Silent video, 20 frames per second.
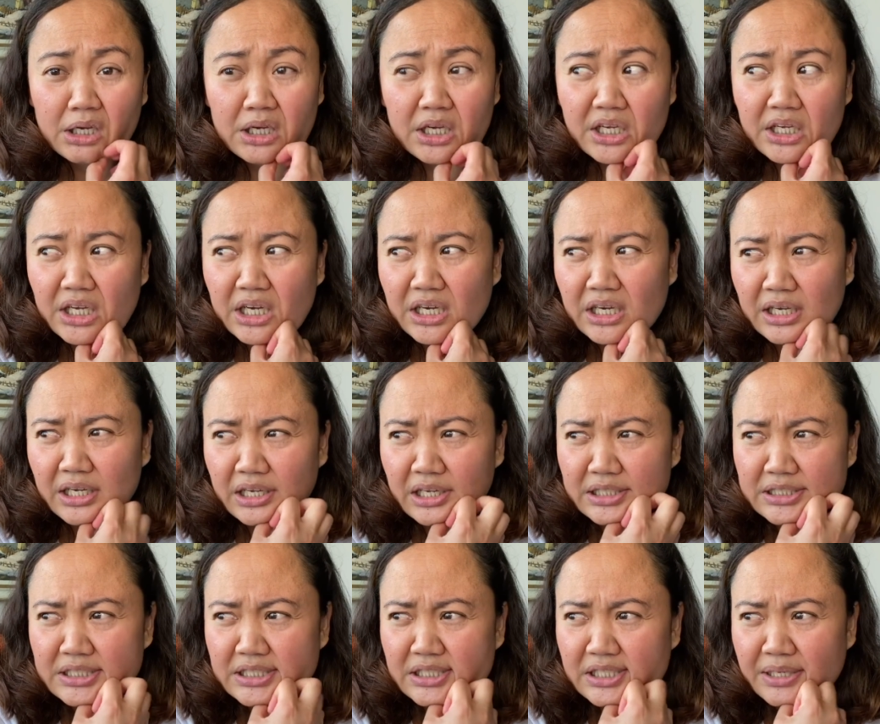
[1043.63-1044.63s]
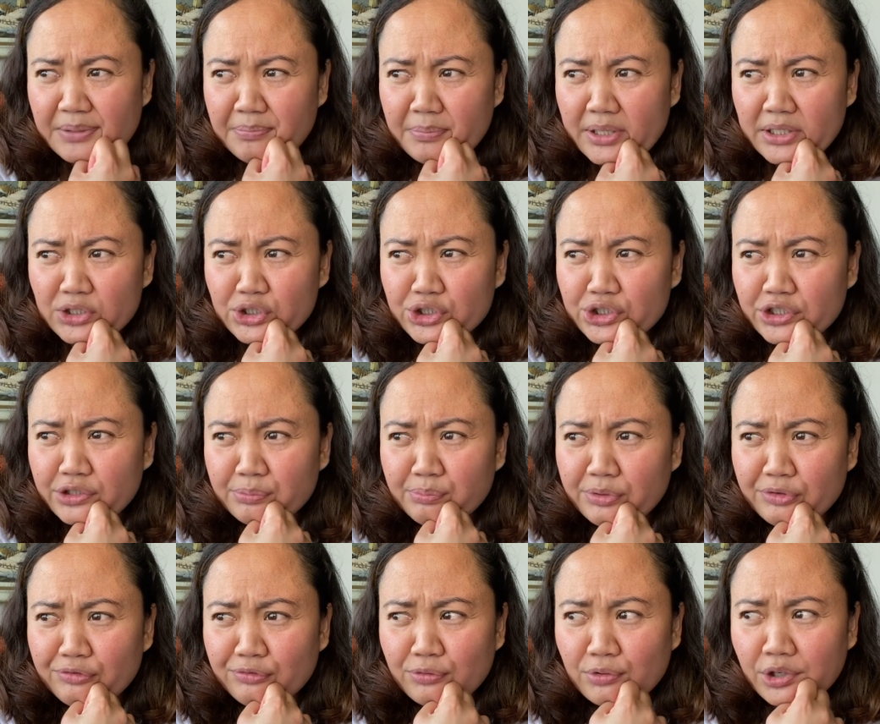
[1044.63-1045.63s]
as I mentioned
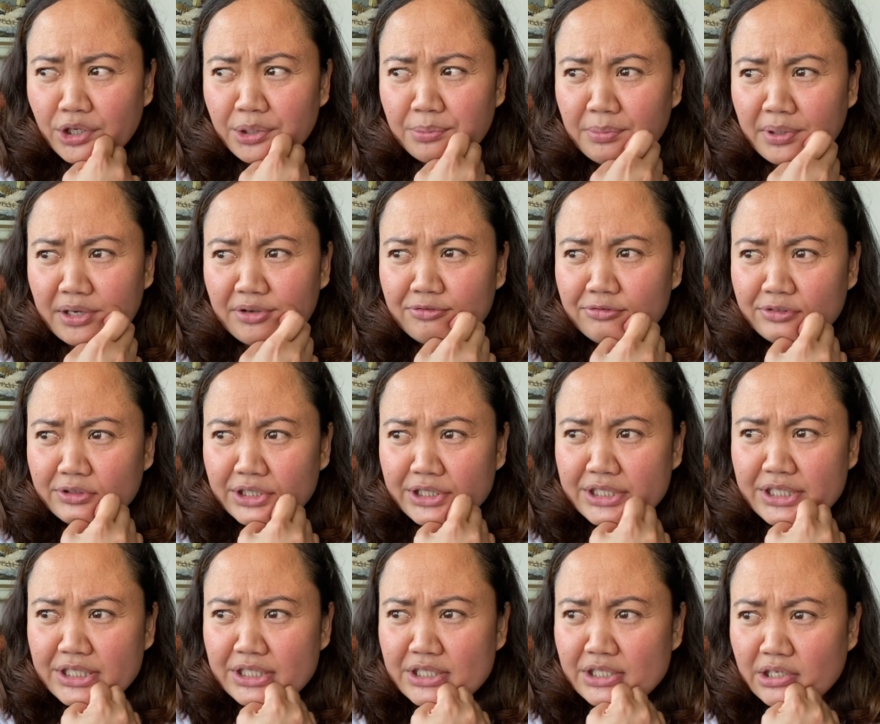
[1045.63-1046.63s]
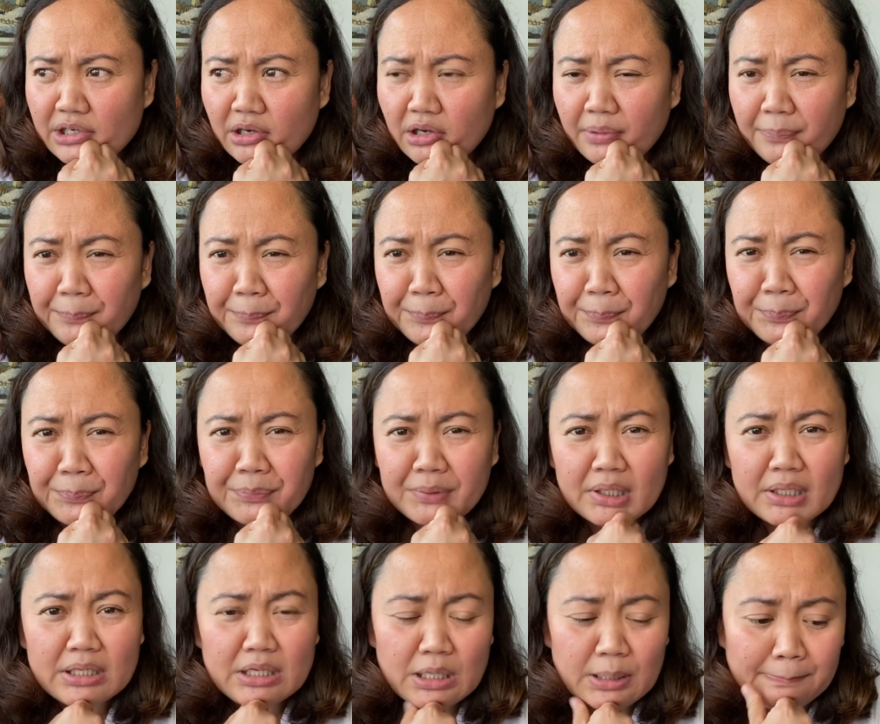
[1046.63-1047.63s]
before in my first
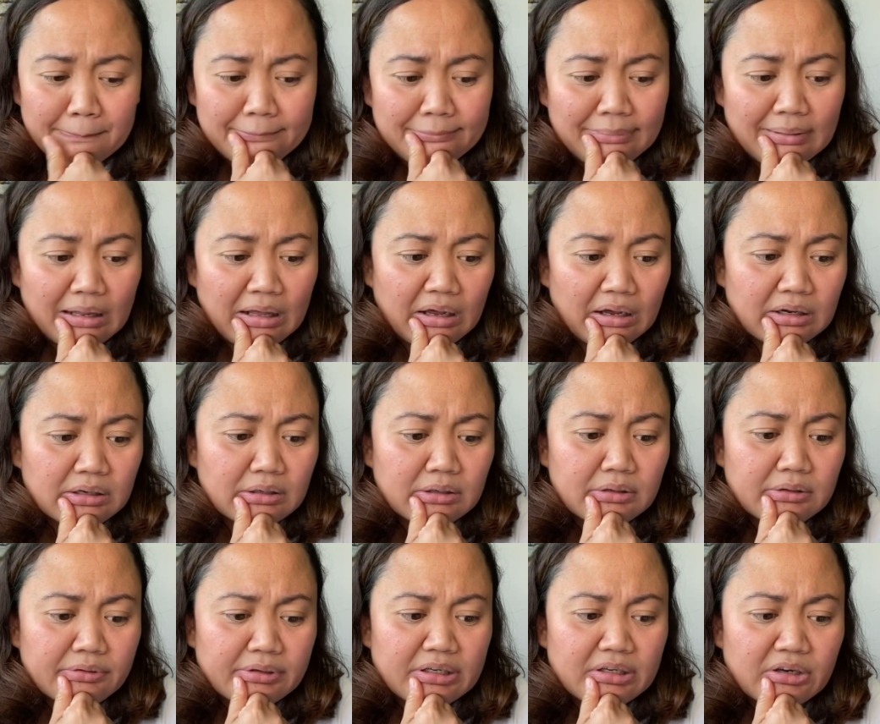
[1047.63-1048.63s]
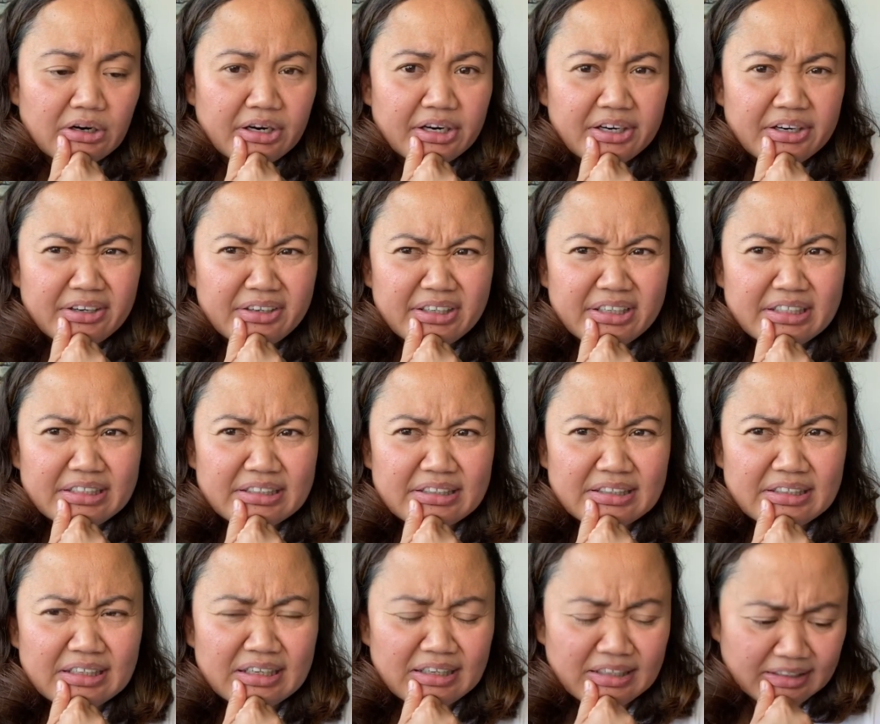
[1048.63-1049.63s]
blog regarding
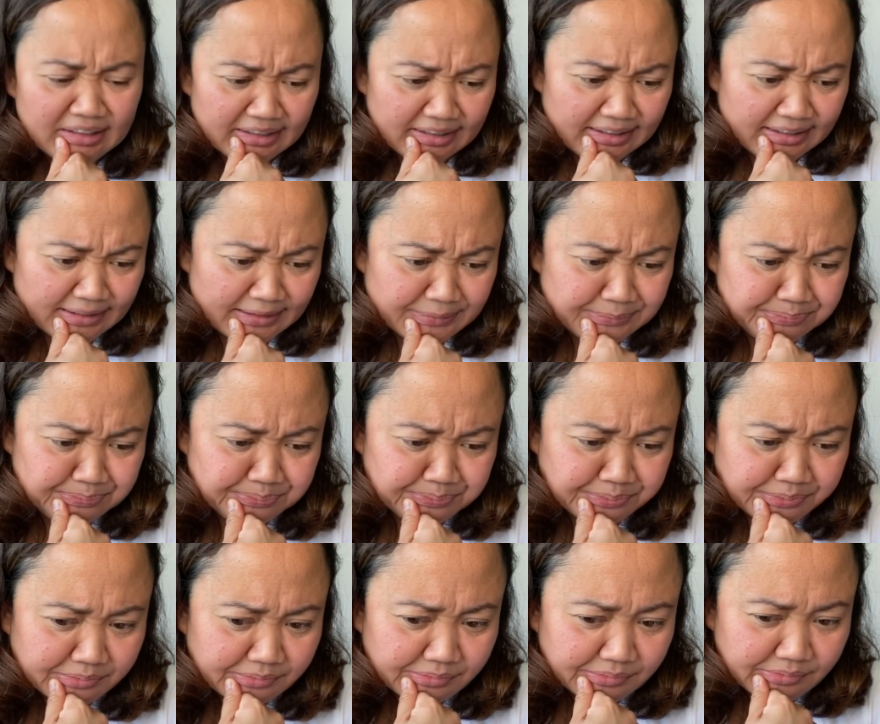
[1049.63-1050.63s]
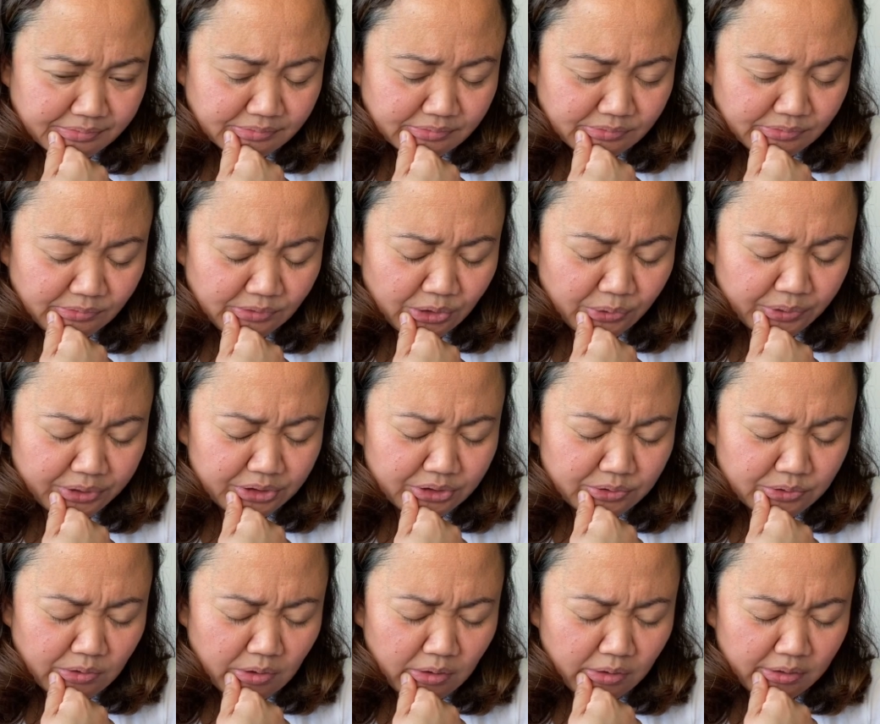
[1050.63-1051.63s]
the, what do you
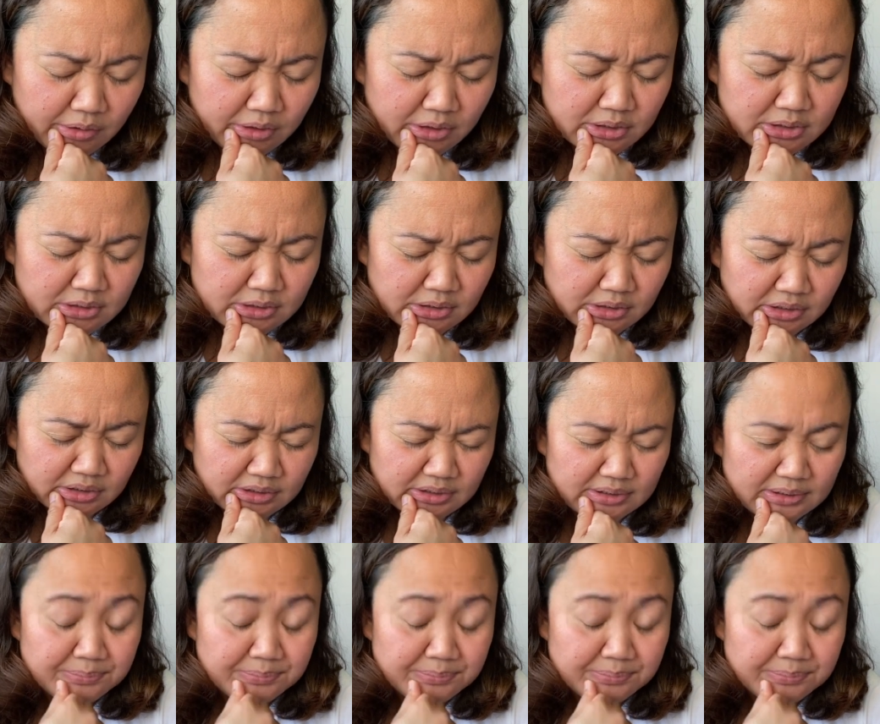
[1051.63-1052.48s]
call this, the